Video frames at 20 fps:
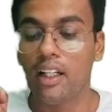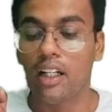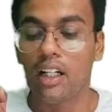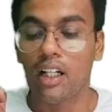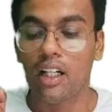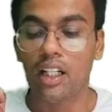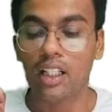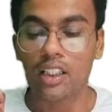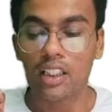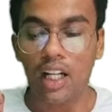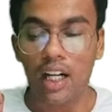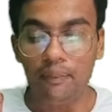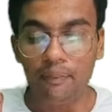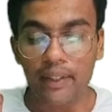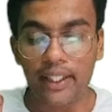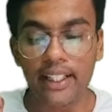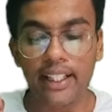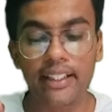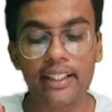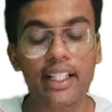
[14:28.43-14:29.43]
A corporate
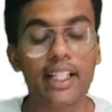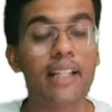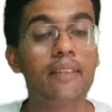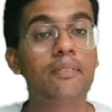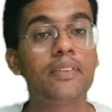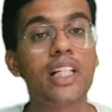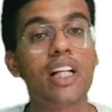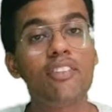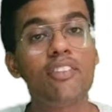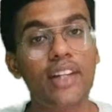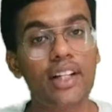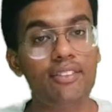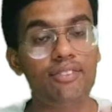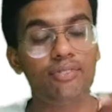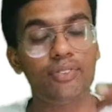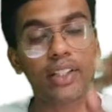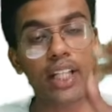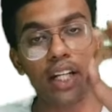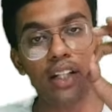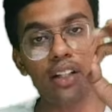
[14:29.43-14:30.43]
debtor himself
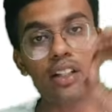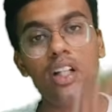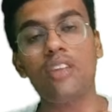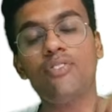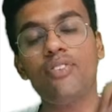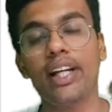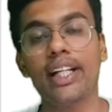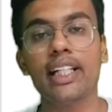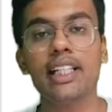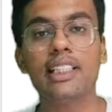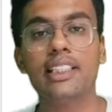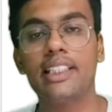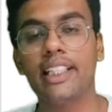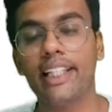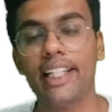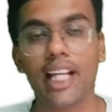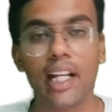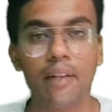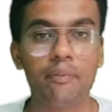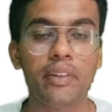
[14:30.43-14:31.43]
cannot file an
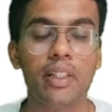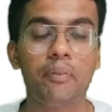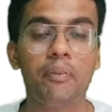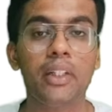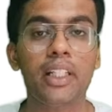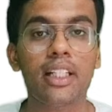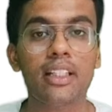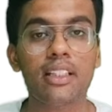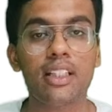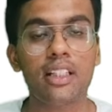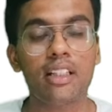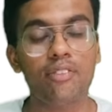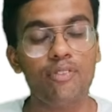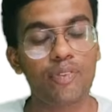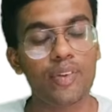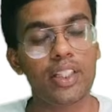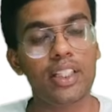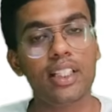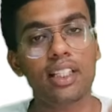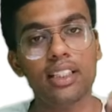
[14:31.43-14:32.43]
CIRP application if
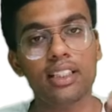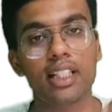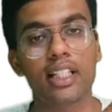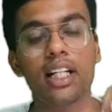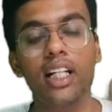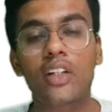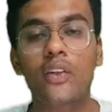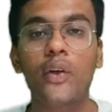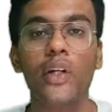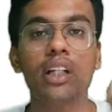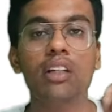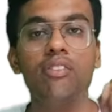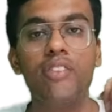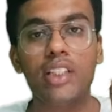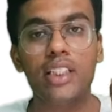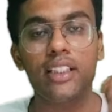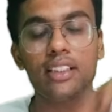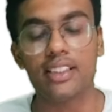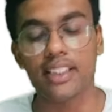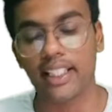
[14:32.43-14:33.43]
he is undergoing with
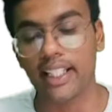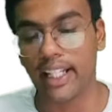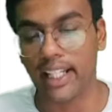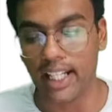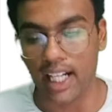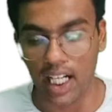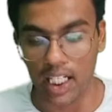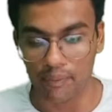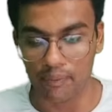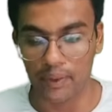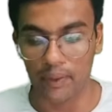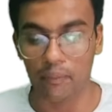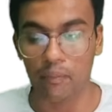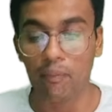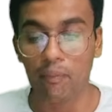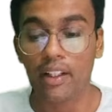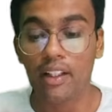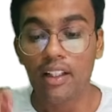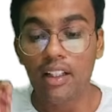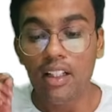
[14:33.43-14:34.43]
CIRP.
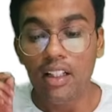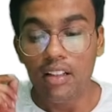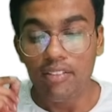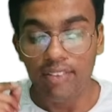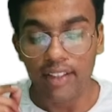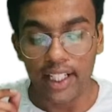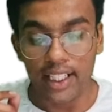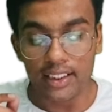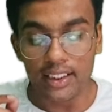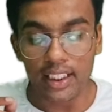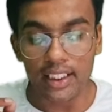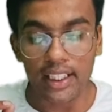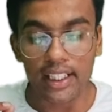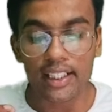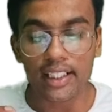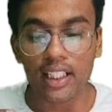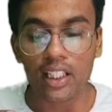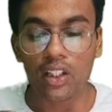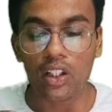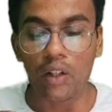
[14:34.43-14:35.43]
Financial
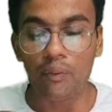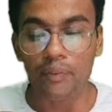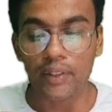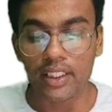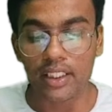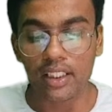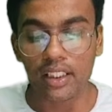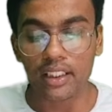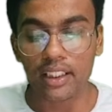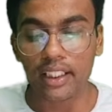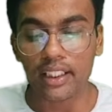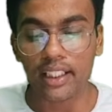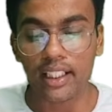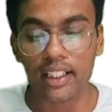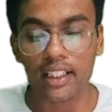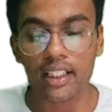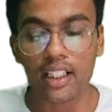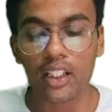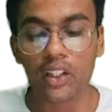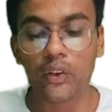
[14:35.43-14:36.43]
creditor, operational creditor
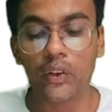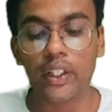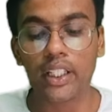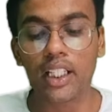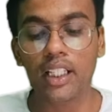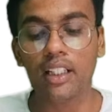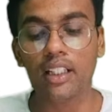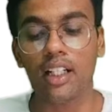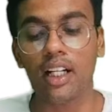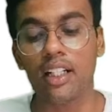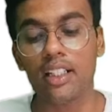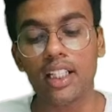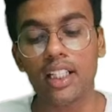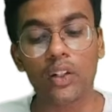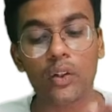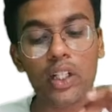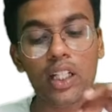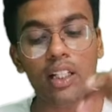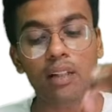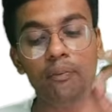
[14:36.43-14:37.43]

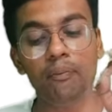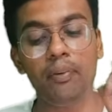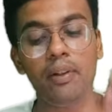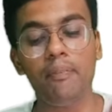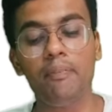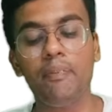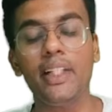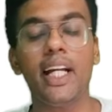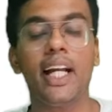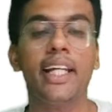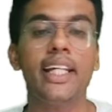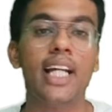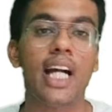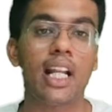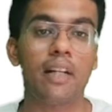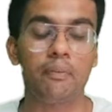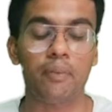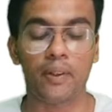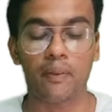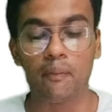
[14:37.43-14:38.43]
undergoing
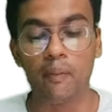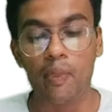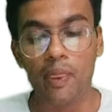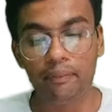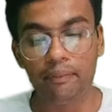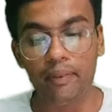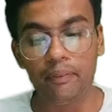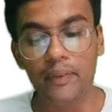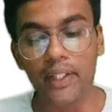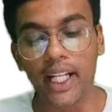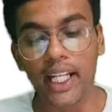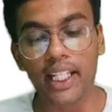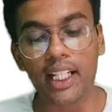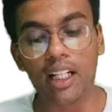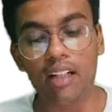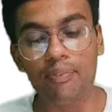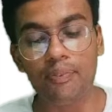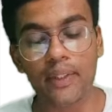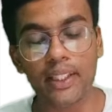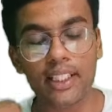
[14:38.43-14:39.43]
PPIRP.
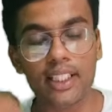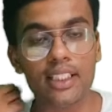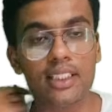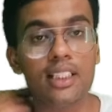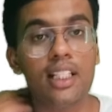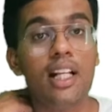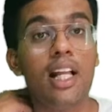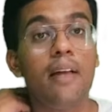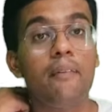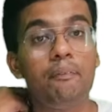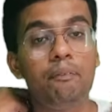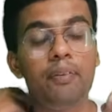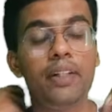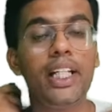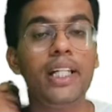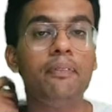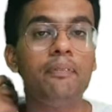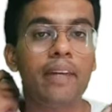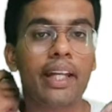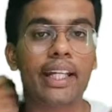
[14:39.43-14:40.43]
PPIRP is
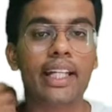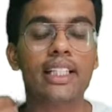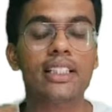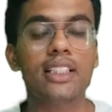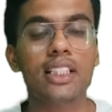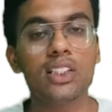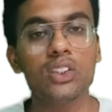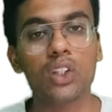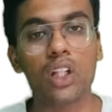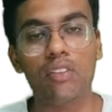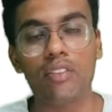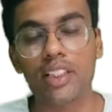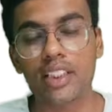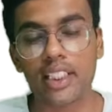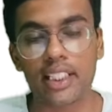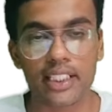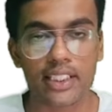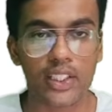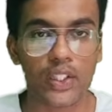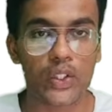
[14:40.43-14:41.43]
pre-packaged insolvency
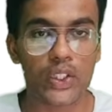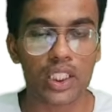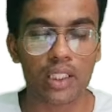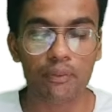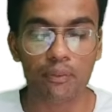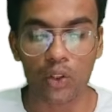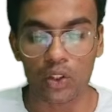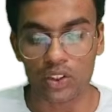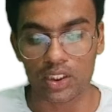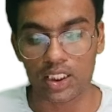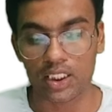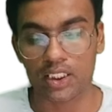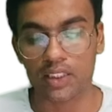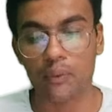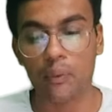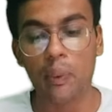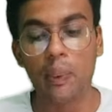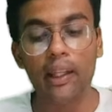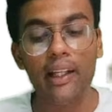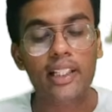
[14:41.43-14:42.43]
resolution process.
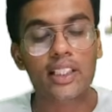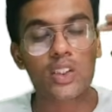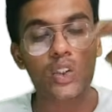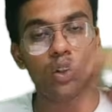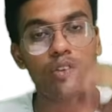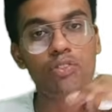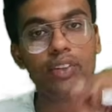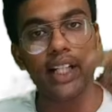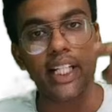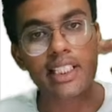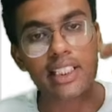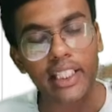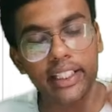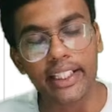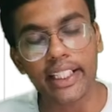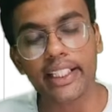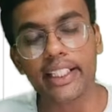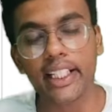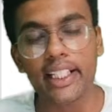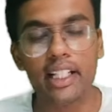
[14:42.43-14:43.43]
So financial
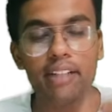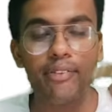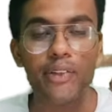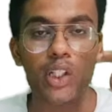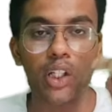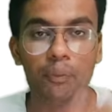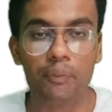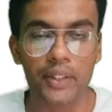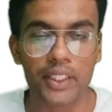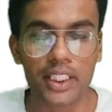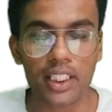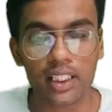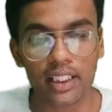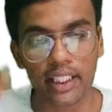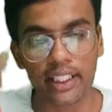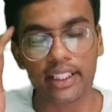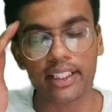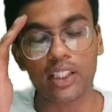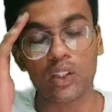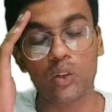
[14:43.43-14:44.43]
creditor or operational
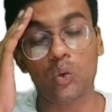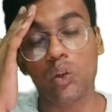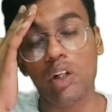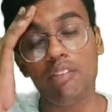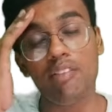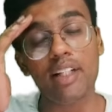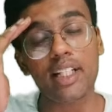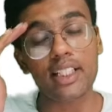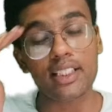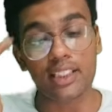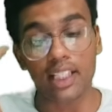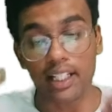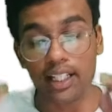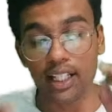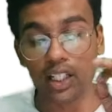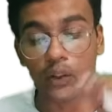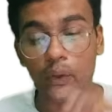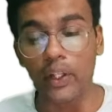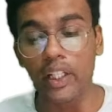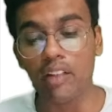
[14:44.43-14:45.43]
creditor, whoever is
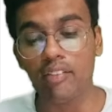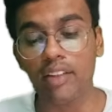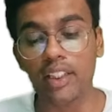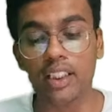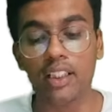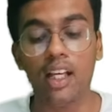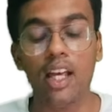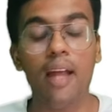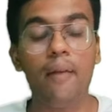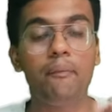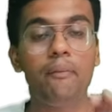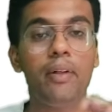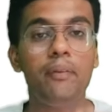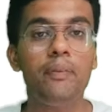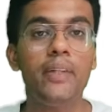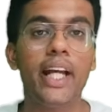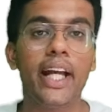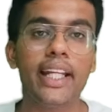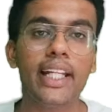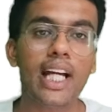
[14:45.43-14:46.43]
undergoing with
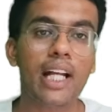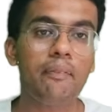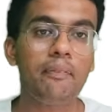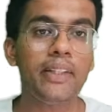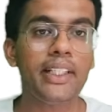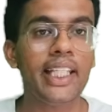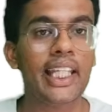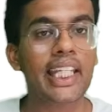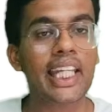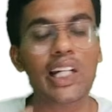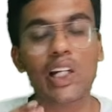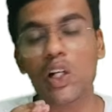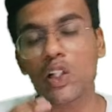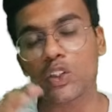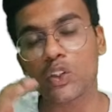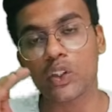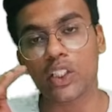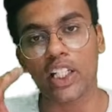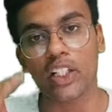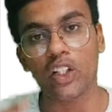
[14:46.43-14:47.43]
PPIRP, they
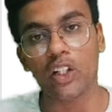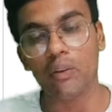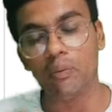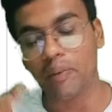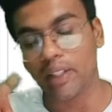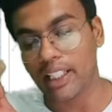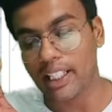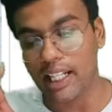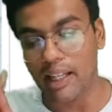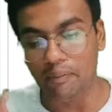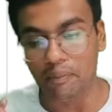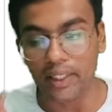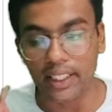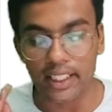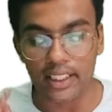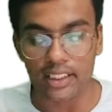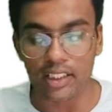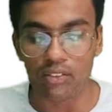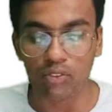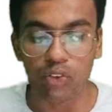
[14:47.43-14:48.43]
cannot make an
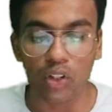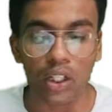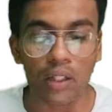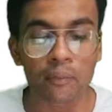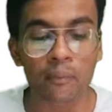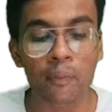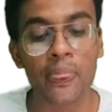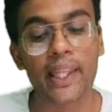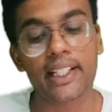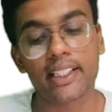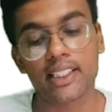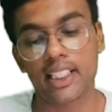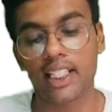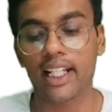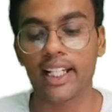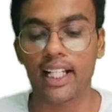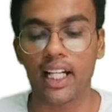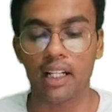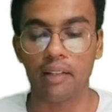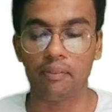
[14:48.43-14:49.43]
application for
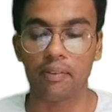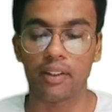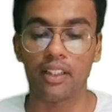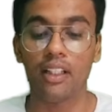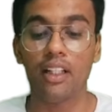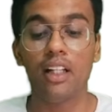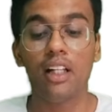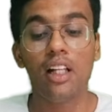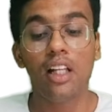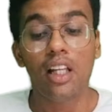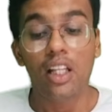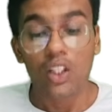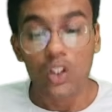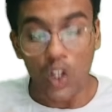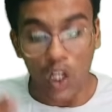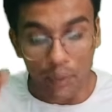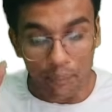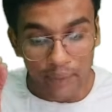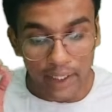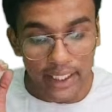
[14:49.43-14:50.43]
CIRP.
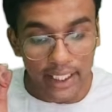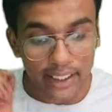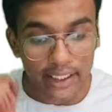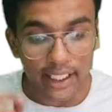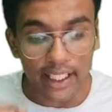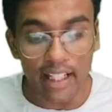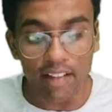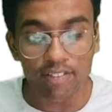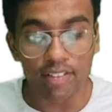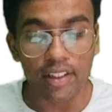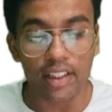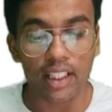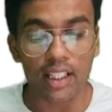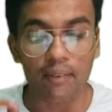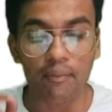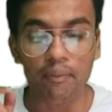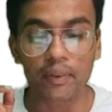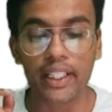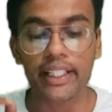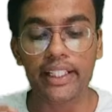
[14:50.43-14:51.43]
Corporate debtor having
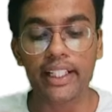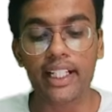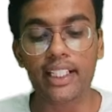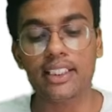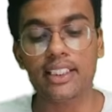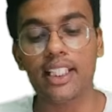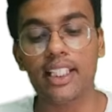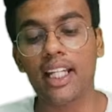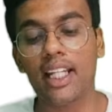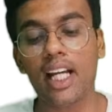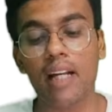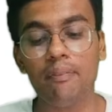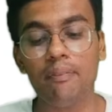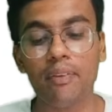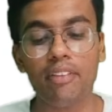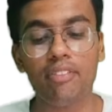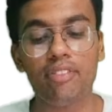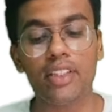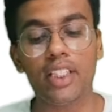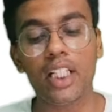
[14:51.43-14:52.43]
completed
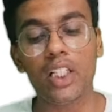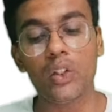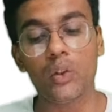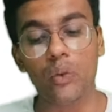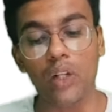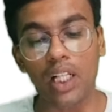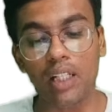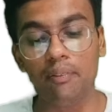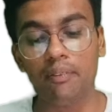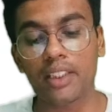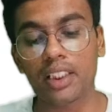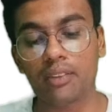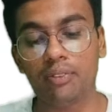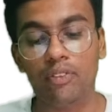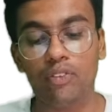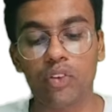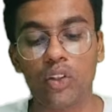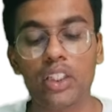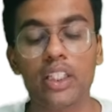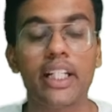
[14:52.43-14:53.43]
CIRP within 12 months
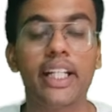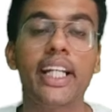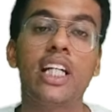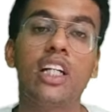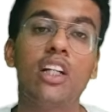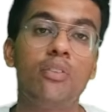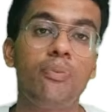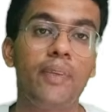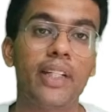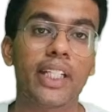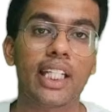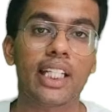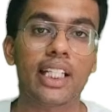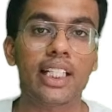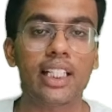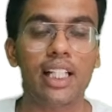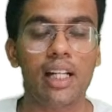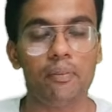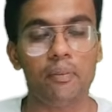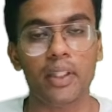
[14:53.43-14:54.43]
before the date of making the
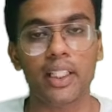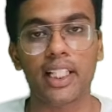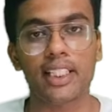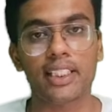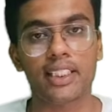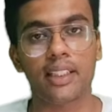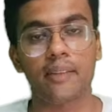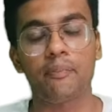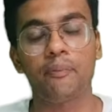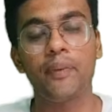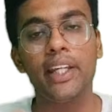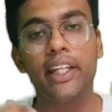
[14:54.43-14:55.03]
application.